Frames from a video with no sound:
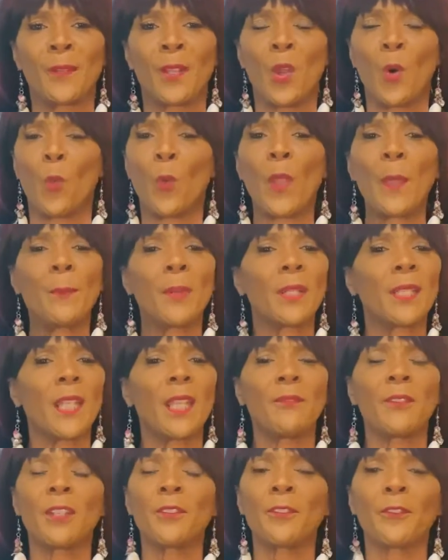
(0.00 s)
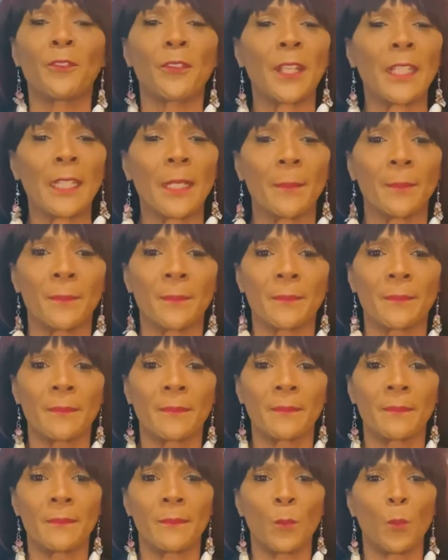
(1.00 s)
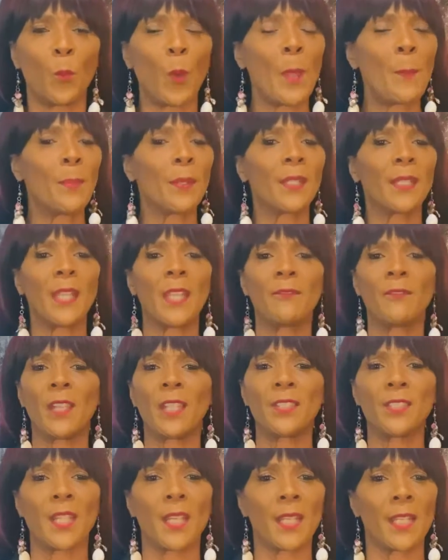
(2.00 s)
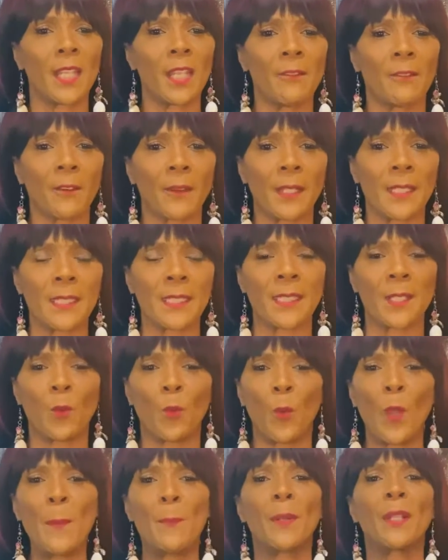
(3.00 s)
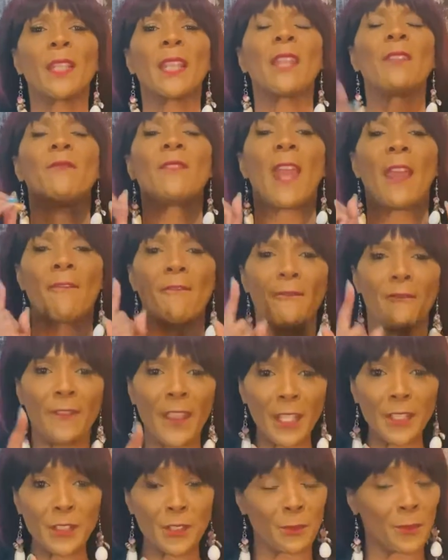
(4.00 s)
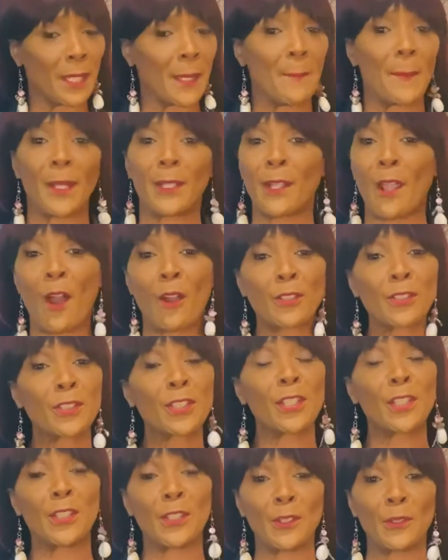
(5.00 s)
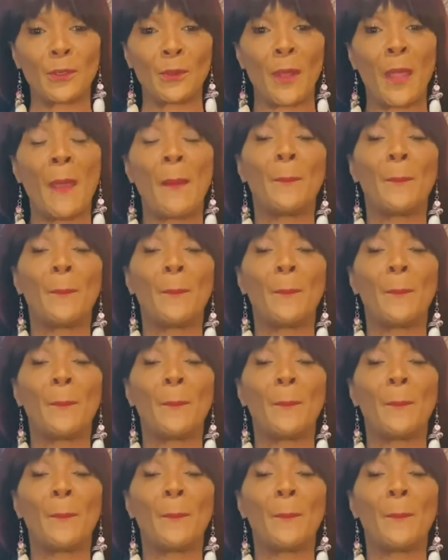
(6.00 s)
we believe in freedom. We believe in deliverance. We believe that victory belongs to you.